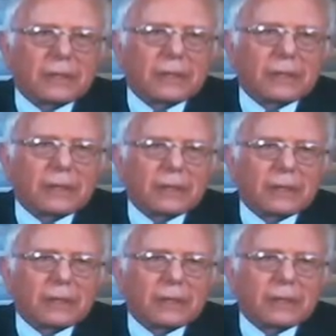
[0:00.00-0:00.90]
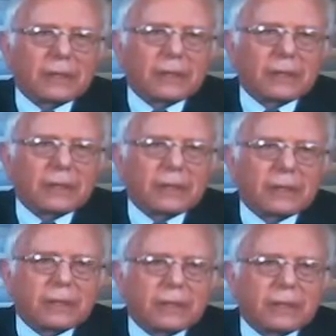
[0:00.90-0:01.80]

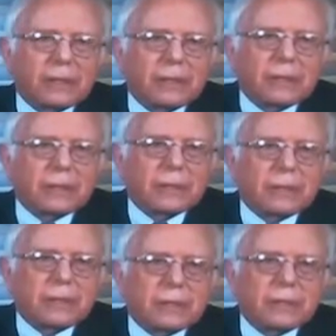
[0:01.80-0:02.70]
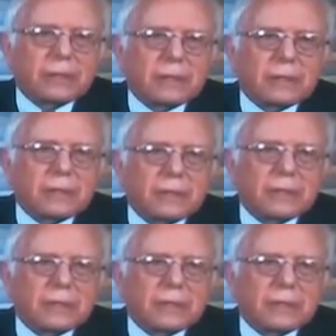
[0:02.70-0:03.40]
This person isn't speaking.